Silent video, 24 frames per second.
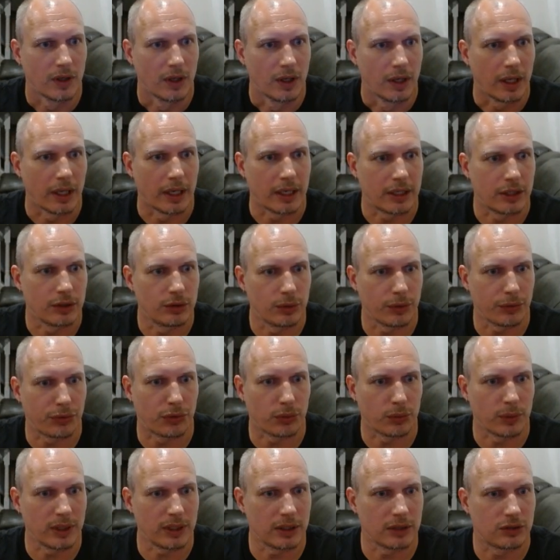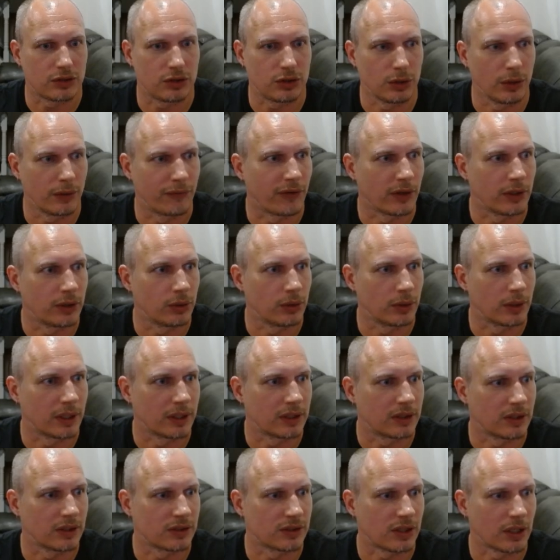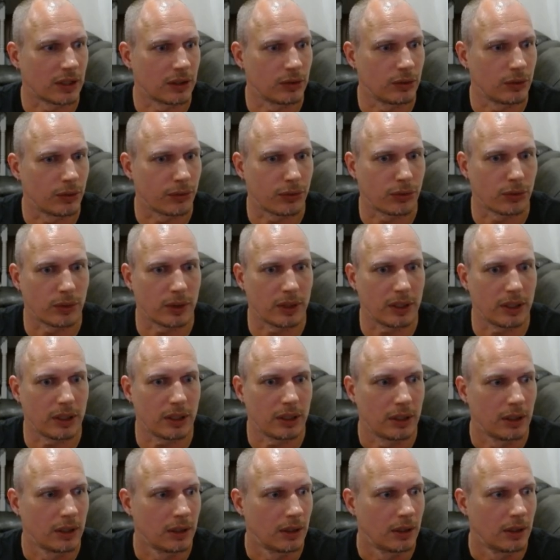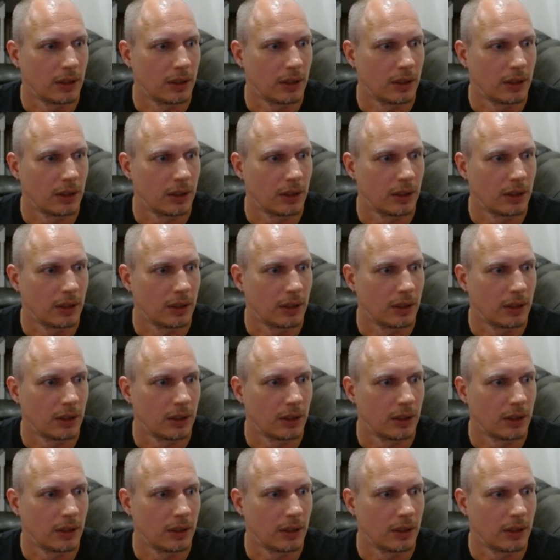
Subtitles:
And I can do a 3 and a 2 if I do it like this. I can do a 3,